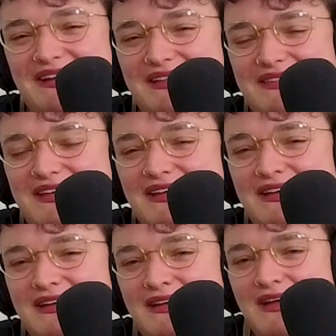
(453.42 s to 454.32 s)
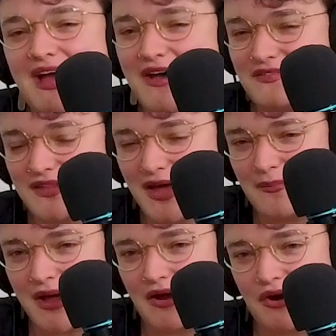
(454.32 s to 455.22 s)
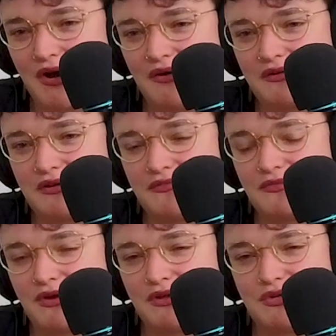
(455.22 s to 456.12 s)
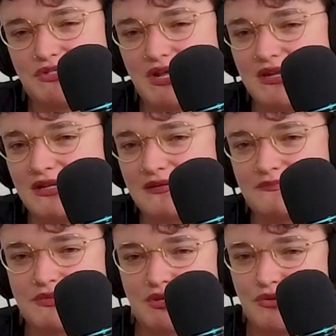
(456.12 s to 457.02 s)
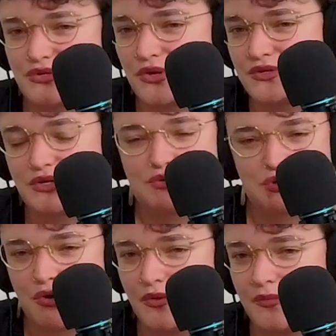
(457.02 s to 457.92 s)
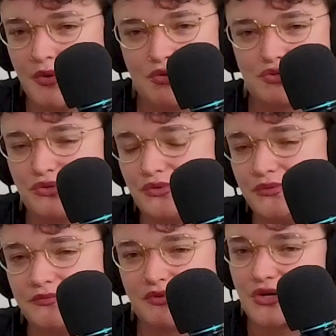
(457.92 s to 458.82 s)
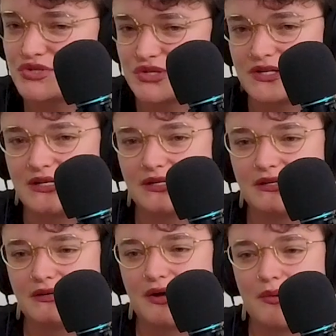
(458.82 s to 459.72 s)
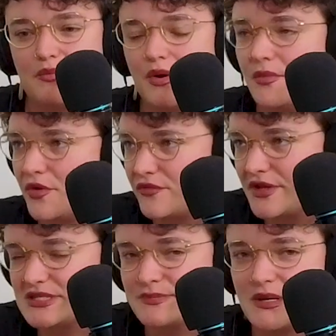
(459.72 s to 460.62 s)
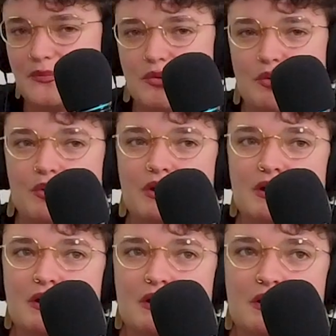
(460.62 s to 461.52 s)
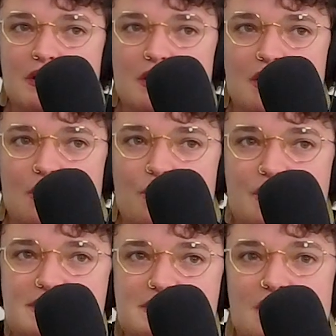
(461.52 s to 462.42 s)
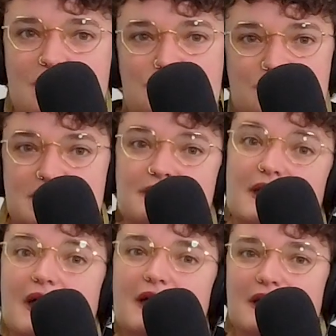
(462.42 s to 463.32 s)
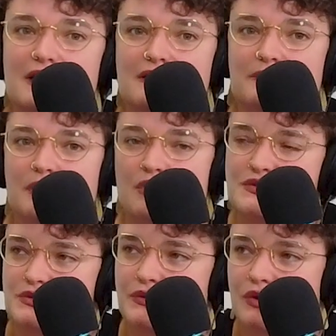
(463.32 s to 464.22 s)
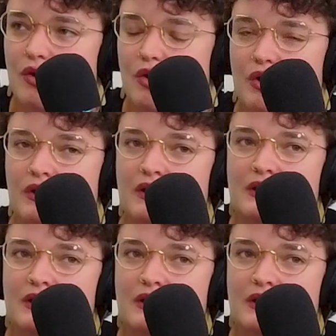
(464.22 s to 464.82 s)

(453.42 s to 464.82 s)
I think having that background of understanding socio-emotional functioning, what motivates people, what's not just in the head, but also in the heart,